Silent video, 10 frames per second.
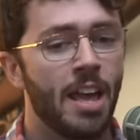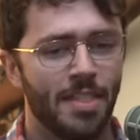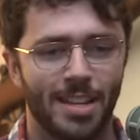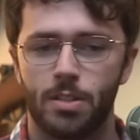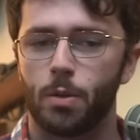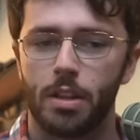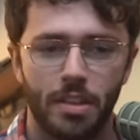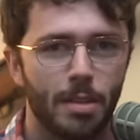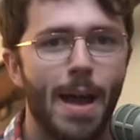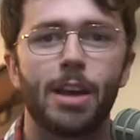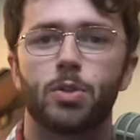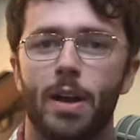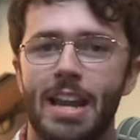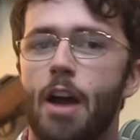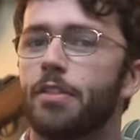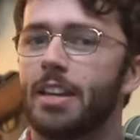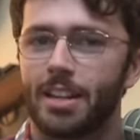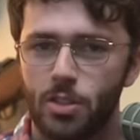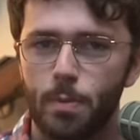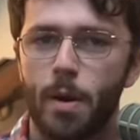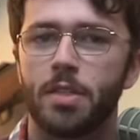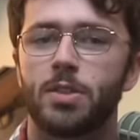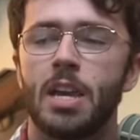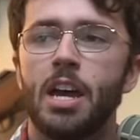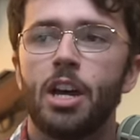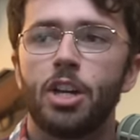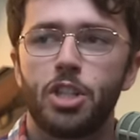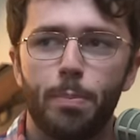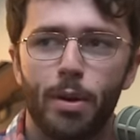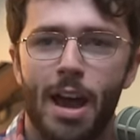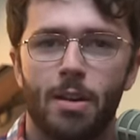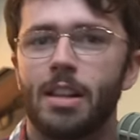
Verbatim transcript: that's the only thing that matters right now for the next two months, she put out a